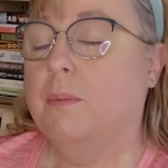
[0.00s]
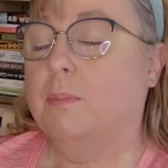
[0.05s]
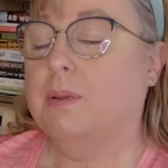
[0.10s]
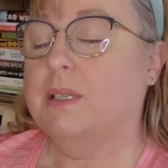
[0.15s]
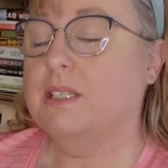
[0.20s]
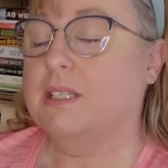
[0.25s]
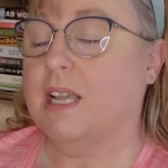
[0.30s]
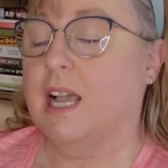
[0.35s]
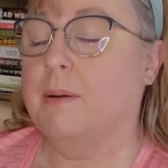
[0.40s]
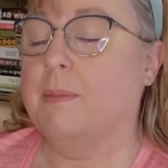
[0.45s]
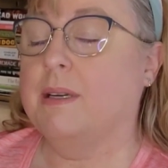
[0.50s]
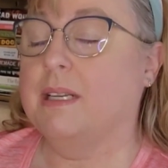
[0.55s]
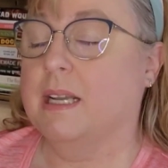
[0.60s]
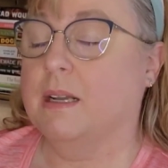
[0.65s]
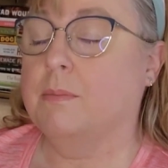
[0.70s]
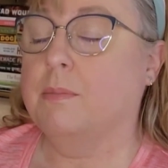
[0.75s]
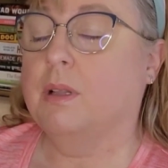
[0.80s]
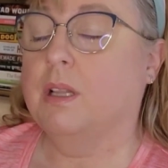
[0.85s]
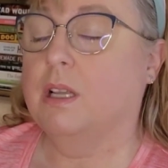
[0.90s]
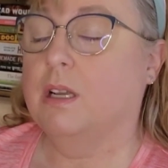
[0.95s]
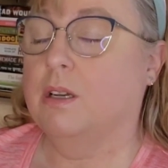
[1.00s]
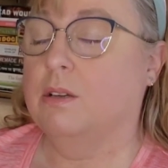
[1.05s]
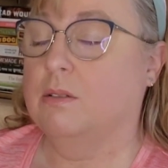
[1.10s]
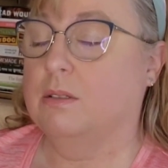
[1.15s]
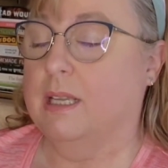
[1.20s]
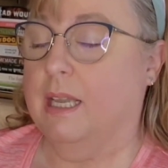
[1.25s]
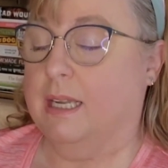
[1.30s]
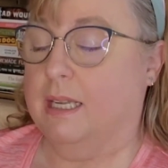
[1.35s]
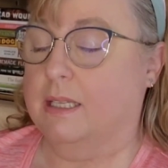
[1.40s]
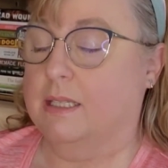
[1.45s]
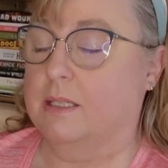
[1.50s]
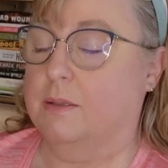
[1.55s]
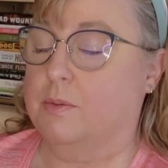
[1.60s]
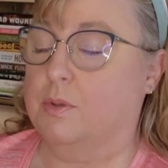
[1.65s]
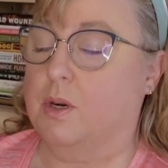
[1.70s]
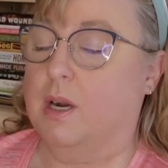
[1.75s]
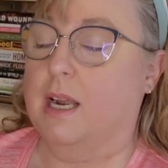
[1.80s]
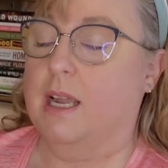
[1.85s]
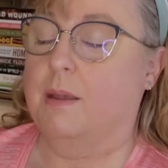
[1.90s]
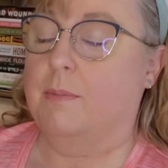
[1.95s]
Please comment down below, like, and
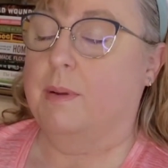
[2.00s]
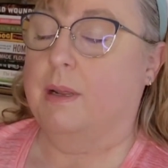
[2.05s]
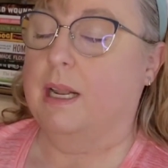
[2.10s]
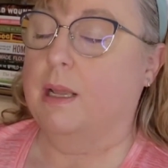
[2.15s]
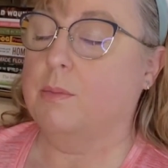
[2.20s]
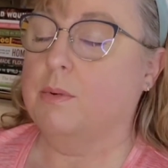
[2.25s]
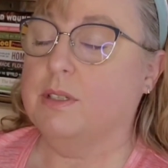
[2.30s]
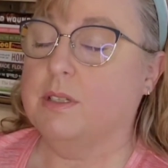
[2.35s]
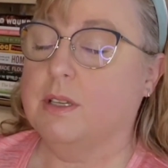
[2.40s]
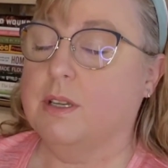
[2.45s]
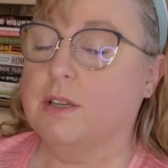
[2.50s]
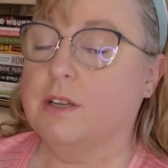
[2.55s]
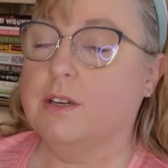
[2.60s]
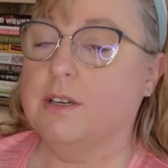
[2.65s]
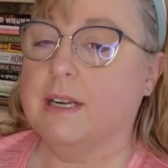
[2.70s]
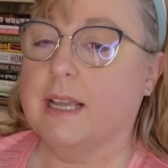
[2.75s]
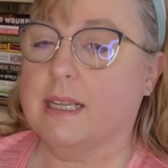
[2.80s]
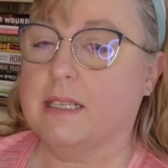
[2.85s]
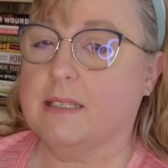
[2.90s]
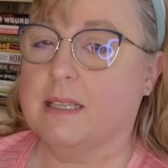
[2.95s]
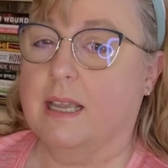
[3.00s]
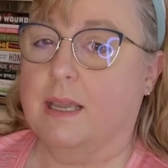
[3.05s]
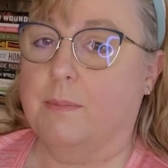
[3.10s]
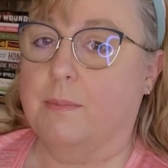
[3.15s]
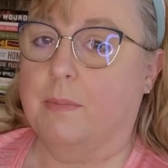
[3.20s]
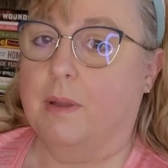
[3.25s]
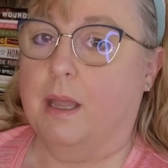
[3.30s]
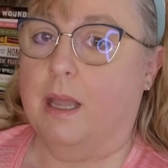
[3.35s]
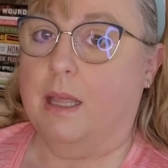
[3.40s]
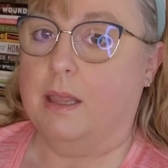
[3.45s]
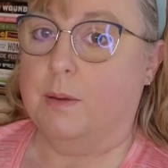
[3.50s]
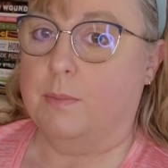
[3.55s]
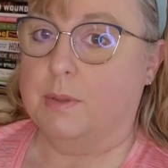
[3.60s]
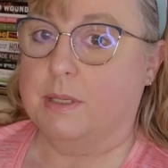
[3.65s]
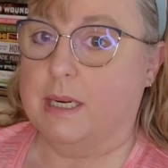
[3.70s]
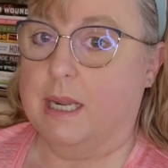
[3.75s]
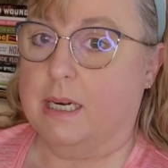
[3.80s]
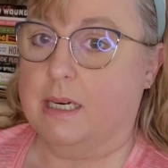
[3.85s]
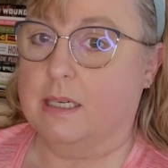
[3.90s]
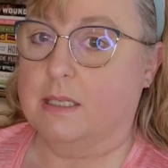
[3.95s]
subscribe, and I will see you here next time at the
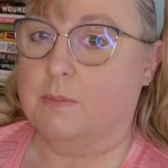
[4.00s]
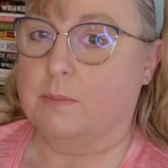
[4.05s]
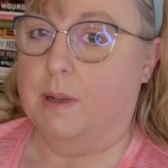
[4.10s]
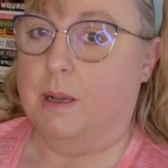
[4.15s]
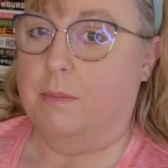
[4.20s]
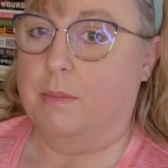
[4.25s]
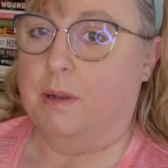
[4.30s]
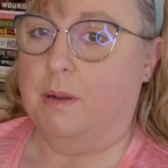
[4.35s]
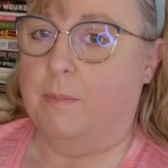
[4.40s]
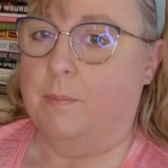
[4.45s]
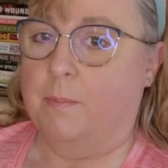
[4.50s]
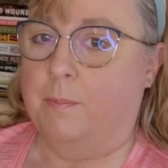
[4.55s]
Protagonist Pub.